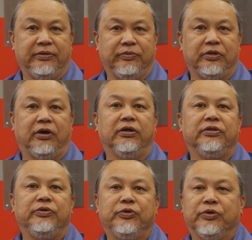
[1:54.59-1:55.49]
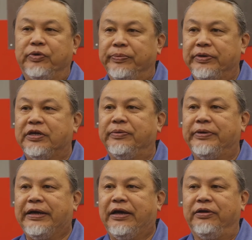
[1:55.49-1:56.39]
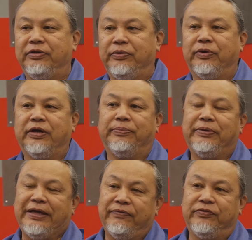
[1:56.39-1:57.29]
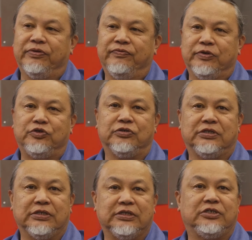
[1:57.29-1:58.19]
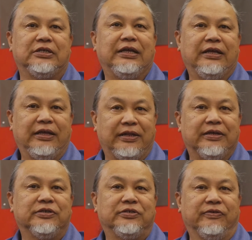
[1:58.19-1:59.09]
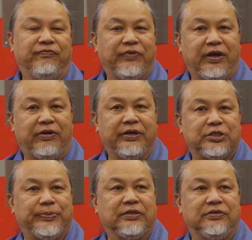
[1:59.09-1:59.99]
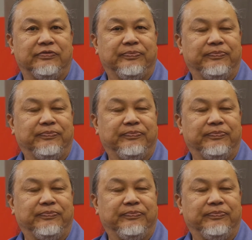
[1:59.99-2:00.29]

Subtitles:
With all the new equipment coming out, you want to plan for the future since it is a very expensive